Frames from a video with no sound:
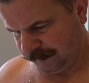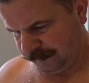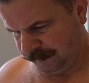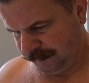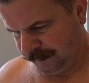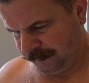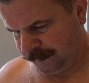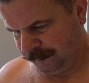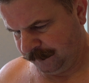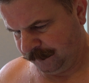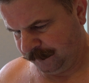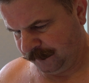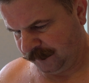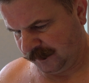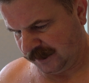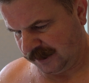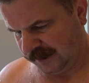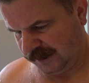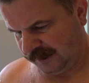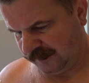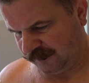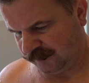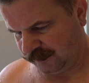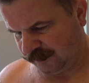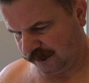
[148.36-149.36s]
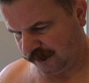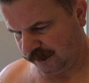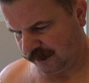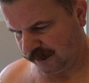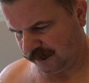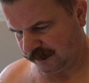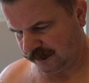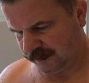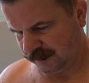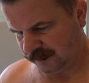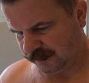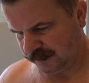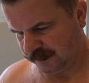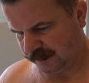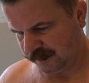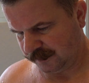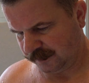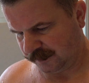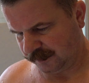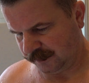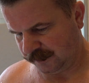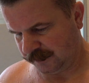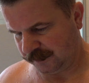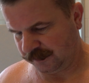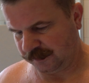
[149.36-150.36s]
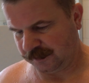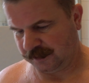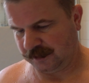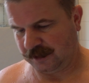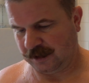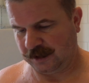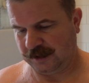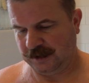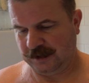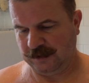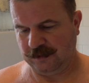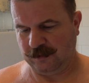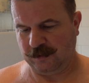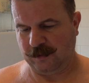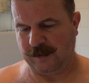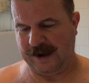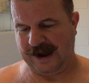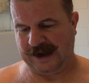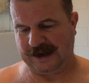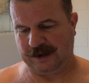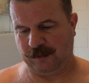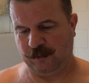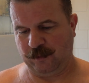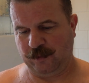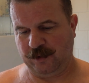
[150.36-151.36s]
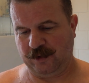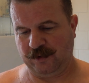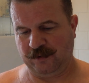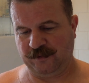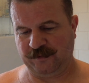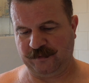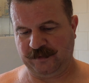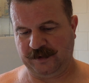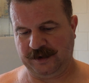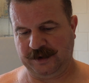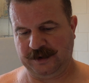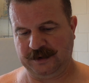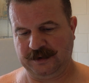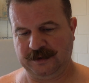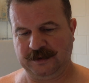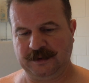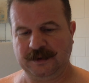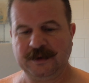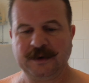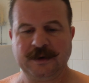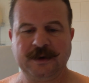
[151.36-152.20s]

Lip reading: And it's got the like little wagon wheel thing